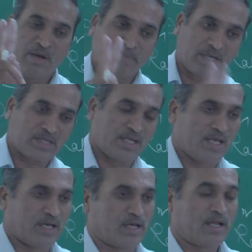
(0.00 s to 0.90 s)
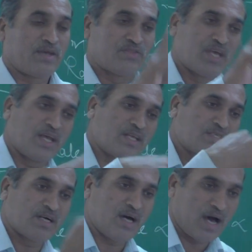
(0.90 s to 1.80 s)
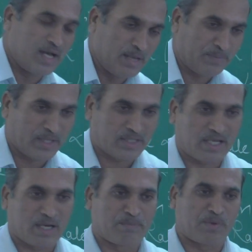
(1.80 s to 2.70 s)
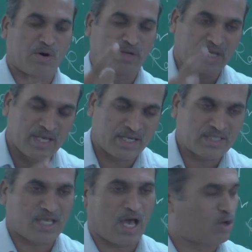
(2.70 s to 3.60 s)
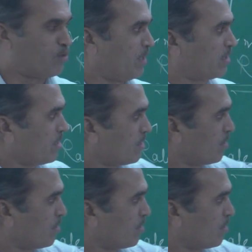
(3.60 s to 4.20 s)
But here there is a aliphatic compound, here is a aromatic